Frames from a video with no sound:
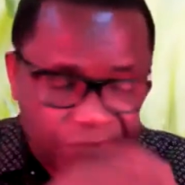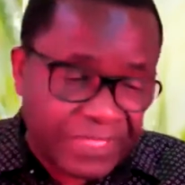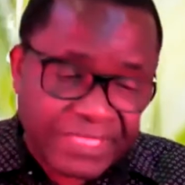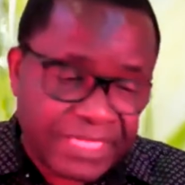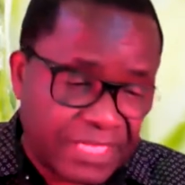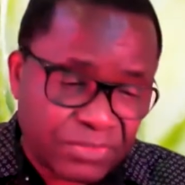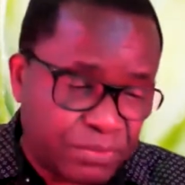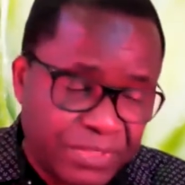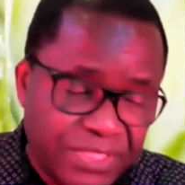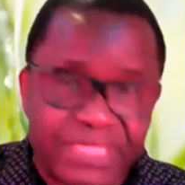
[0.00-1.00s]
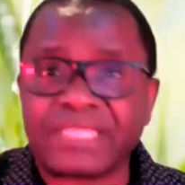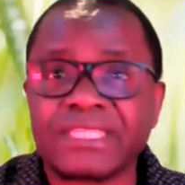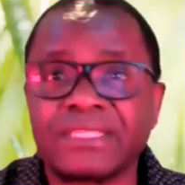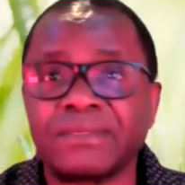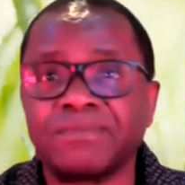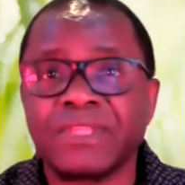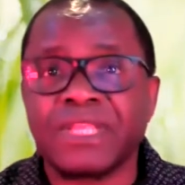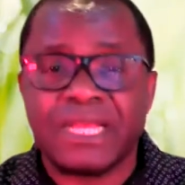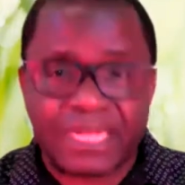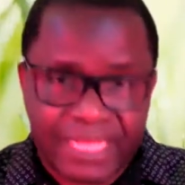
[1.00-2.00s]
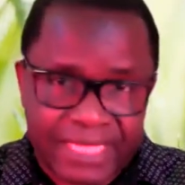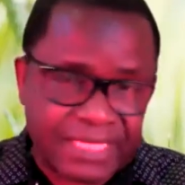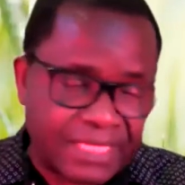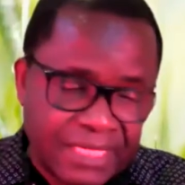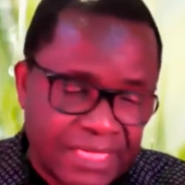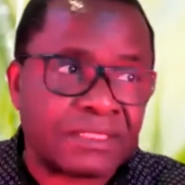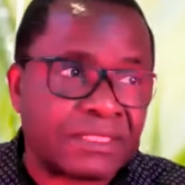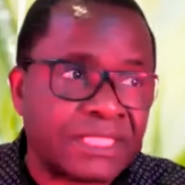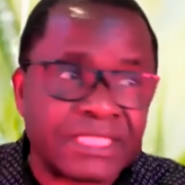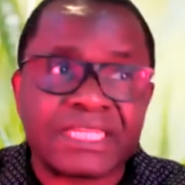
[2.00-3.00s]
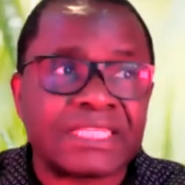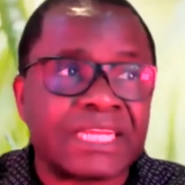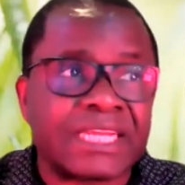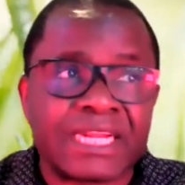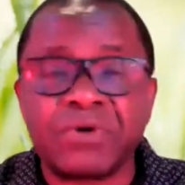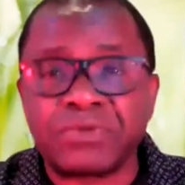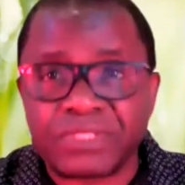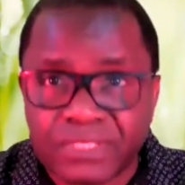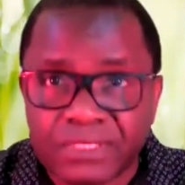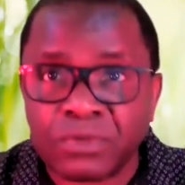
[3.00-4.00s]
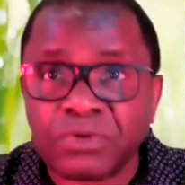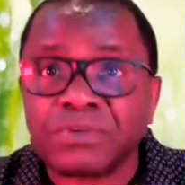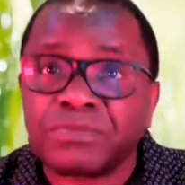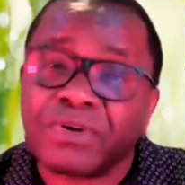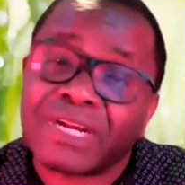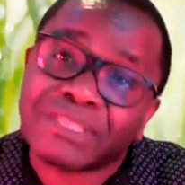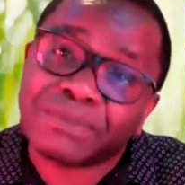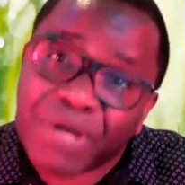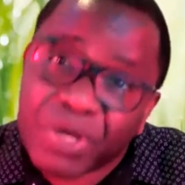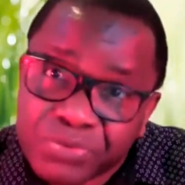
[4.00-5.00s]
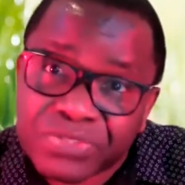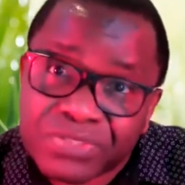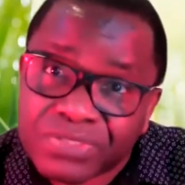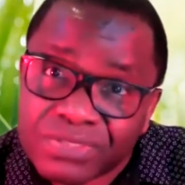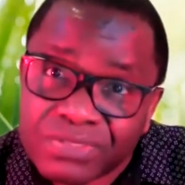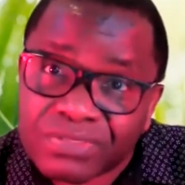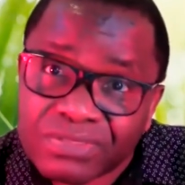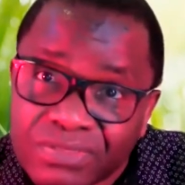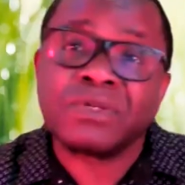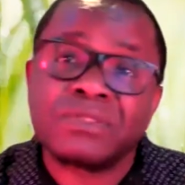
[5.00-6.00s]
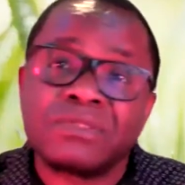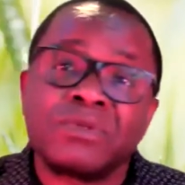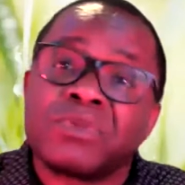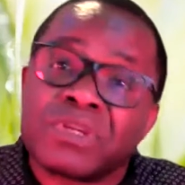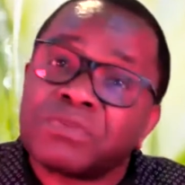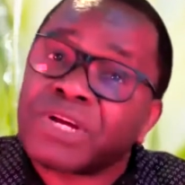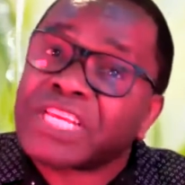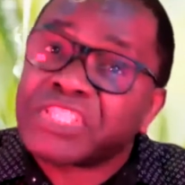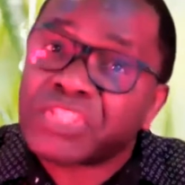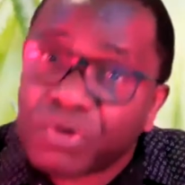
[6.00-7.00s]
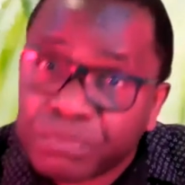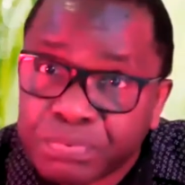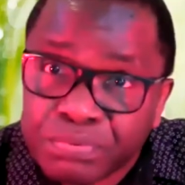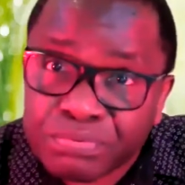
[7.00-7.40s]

venturing into business, like hitting the ground, looking for a spouse, looking for a job,